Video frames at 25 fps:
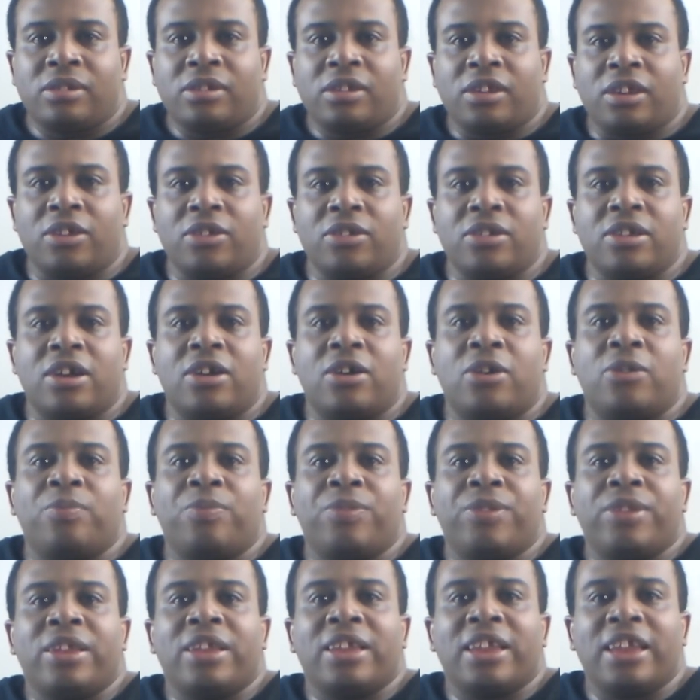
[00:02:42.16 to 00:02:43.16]
you
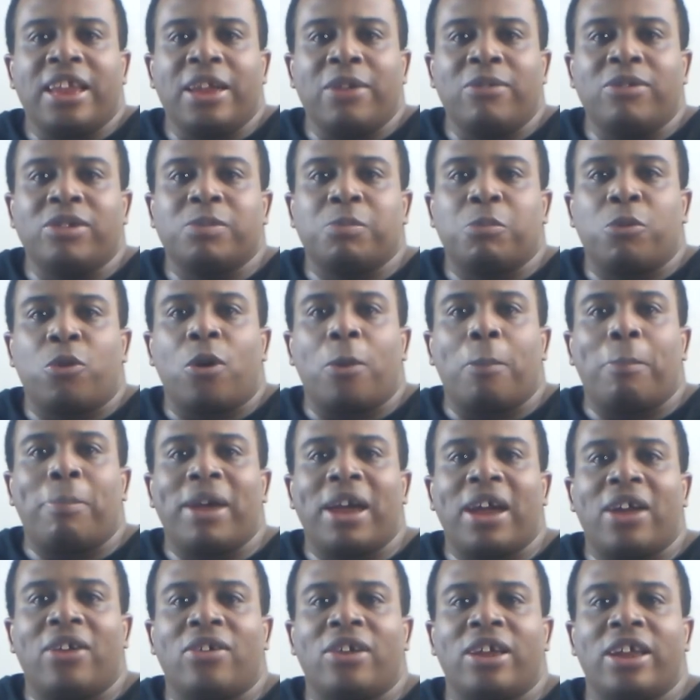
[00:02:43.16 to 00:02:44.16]
know? He was more
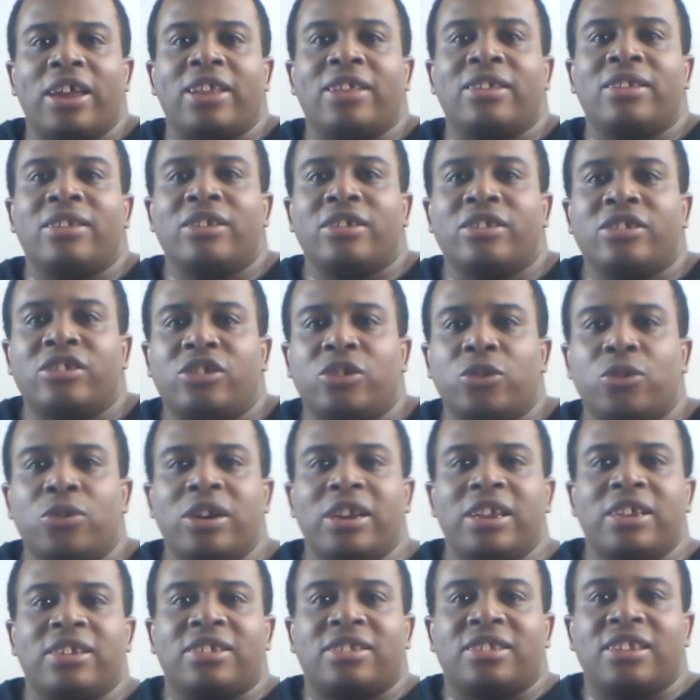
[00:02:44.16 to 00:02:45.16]
better in
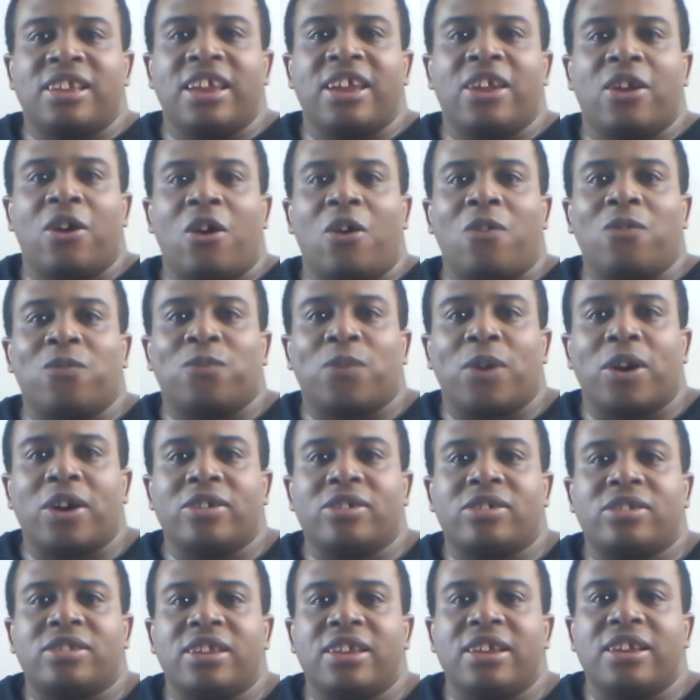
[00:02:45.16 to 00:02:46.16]
doing his thing on
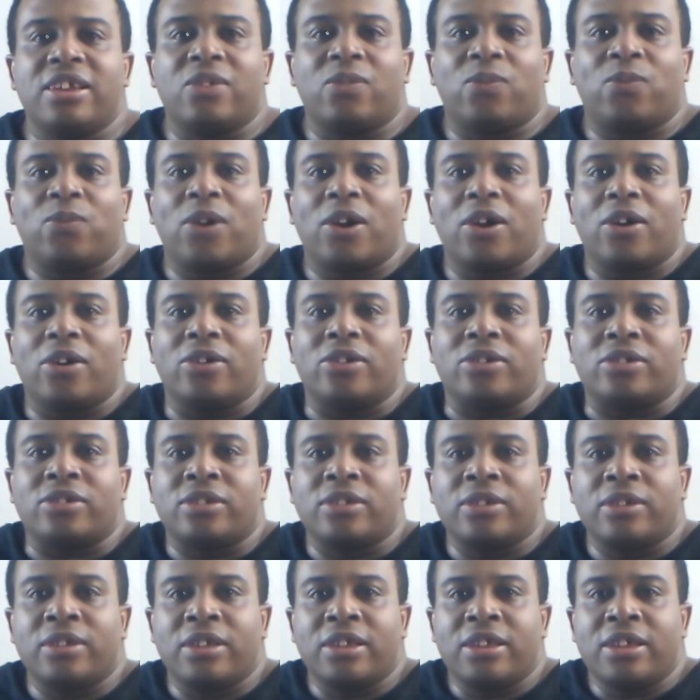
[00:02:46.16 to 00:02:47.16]
First Things First.
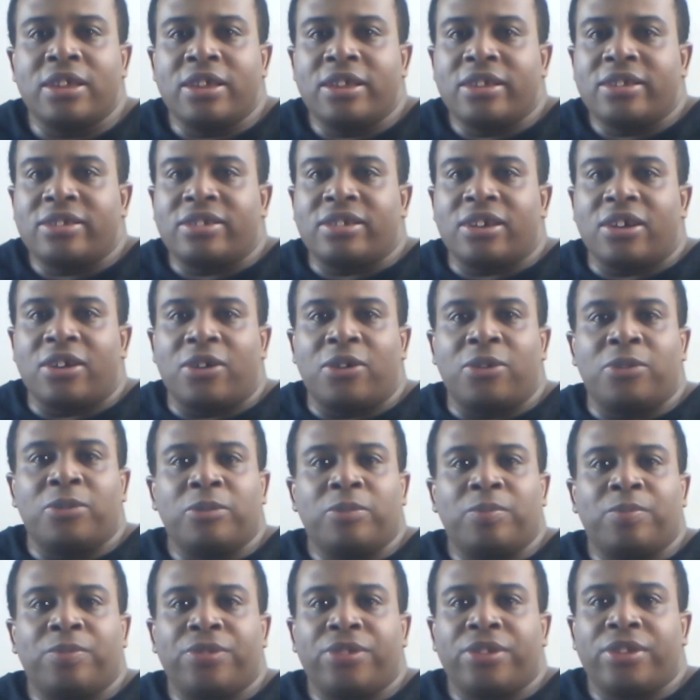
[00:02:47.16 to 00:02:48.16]

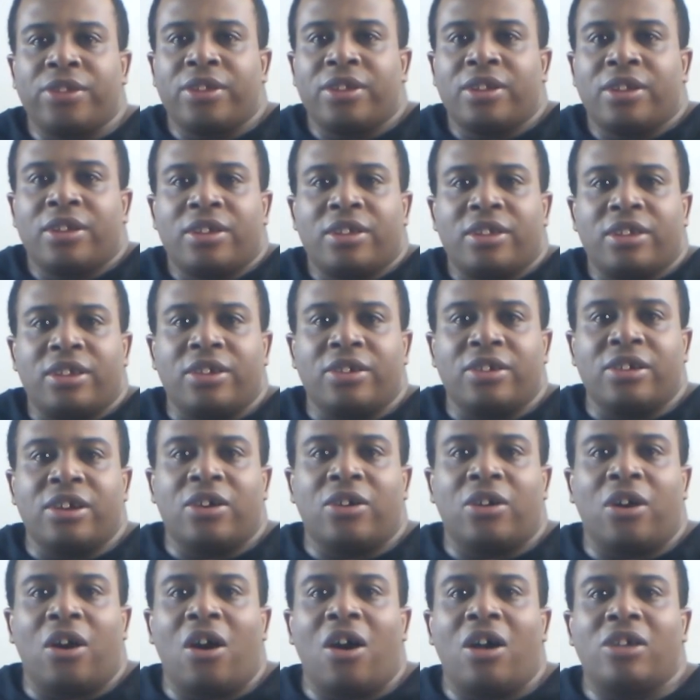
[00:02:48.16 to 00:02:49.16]
So, you
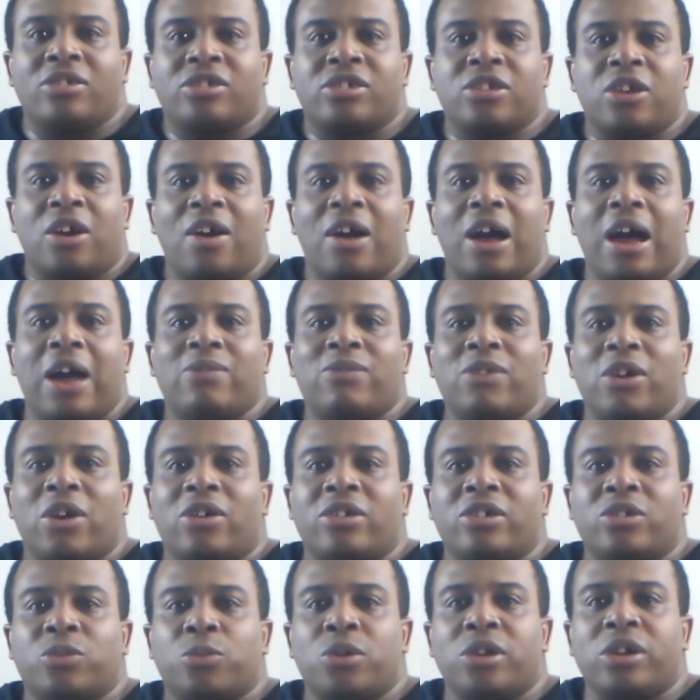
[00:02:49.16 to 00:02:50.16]
know, also I've
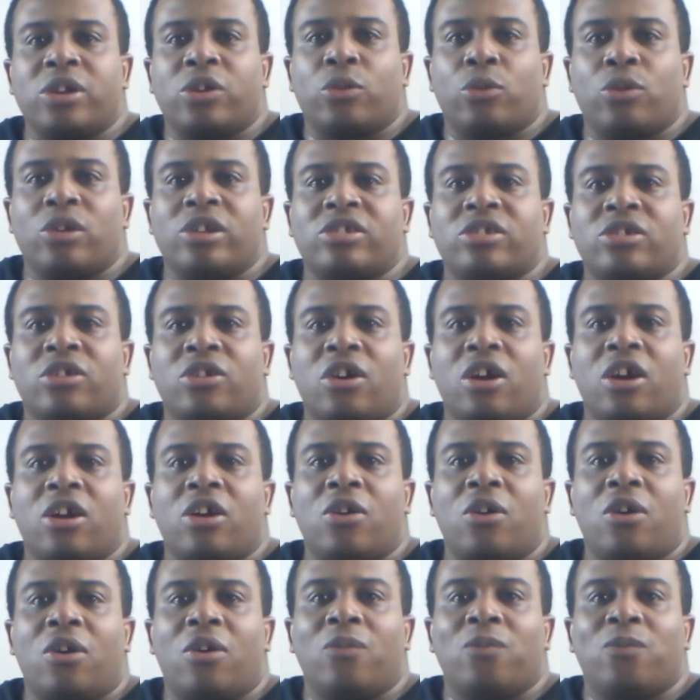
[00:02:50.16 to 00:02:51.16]
noticed with Cris
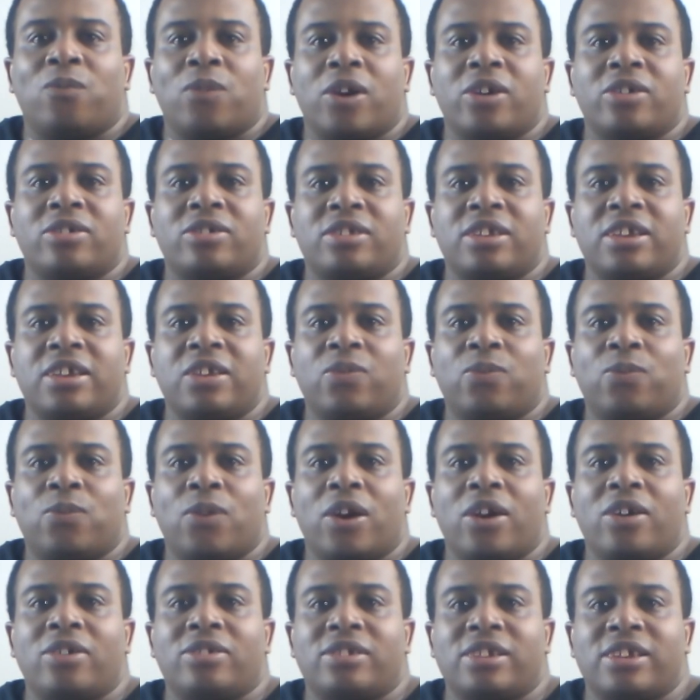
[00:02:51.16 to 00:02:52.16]
Carter on First Things
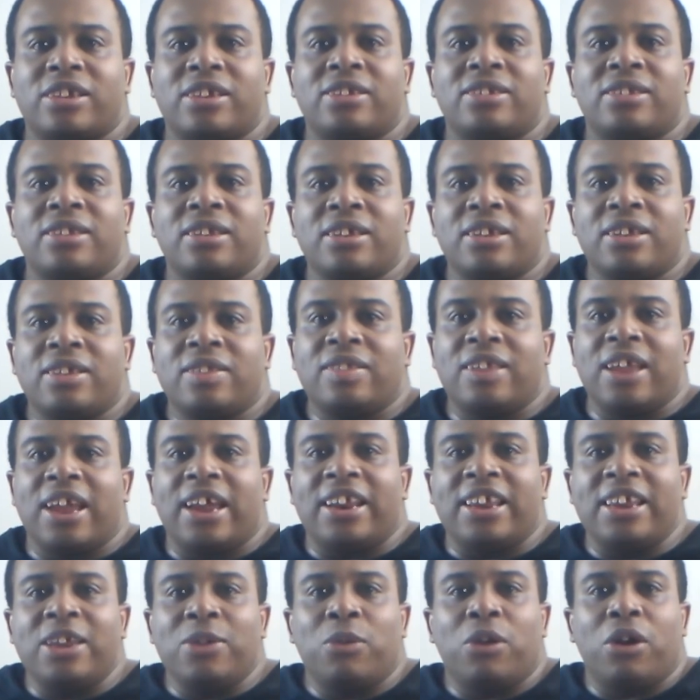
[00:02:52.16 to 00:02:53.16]
First is
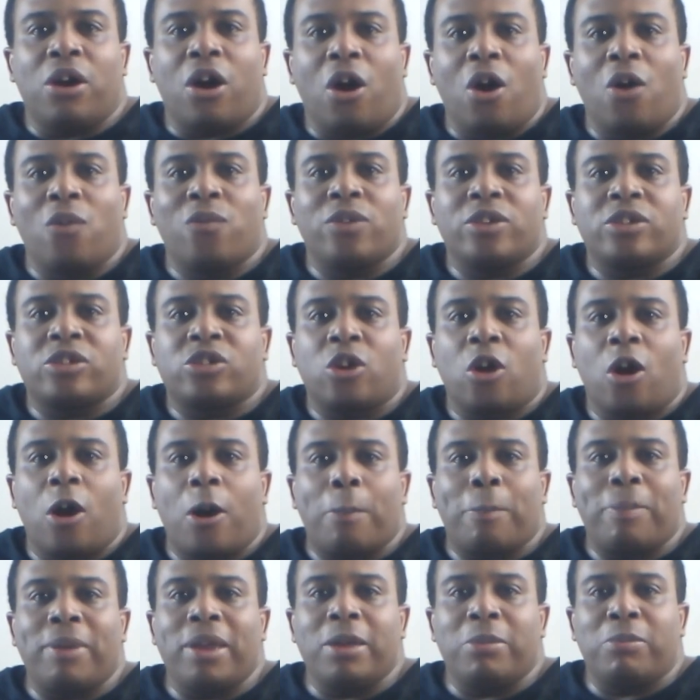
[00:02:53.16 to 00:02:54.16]
that he would
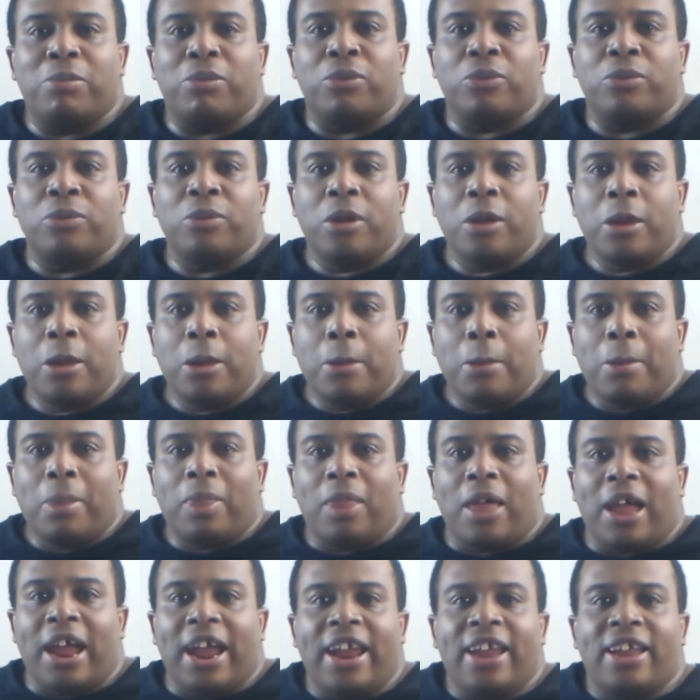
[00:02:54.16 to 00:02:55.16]
over-talk people,
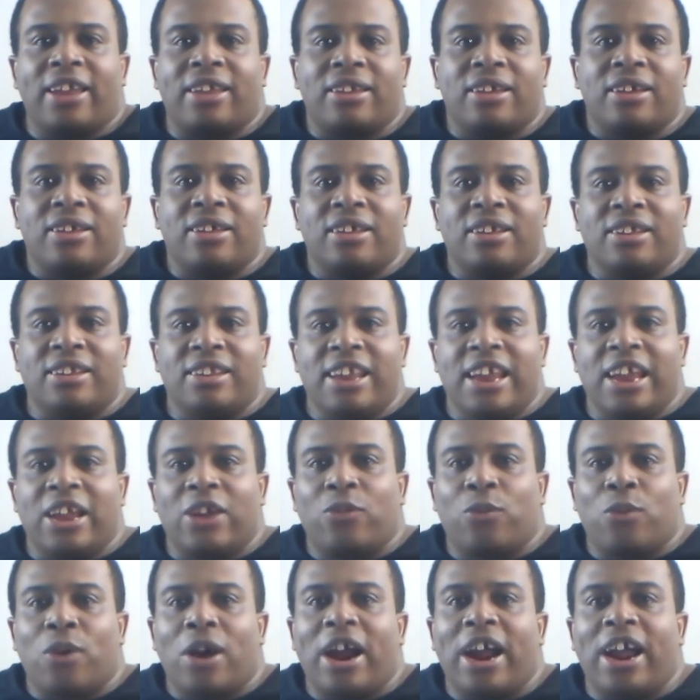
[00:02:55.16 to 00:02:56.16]
like
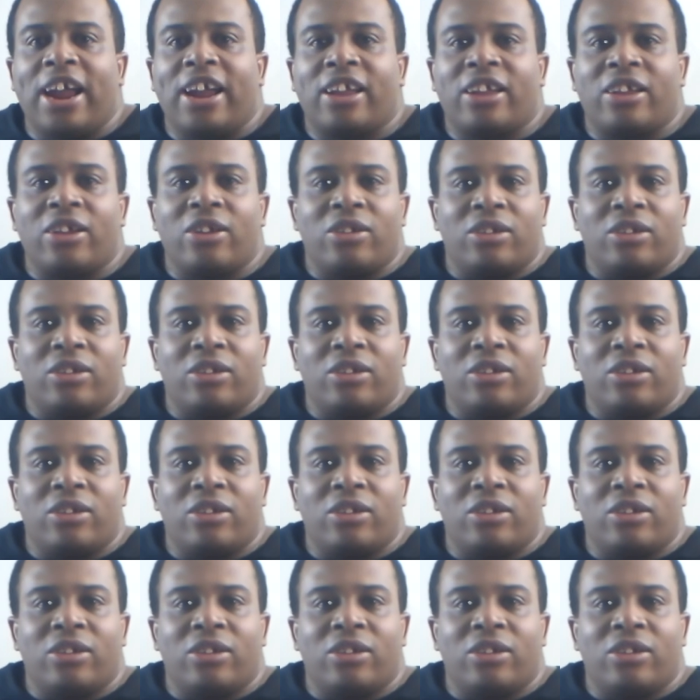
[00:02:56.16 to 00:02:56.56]
Nick Wright,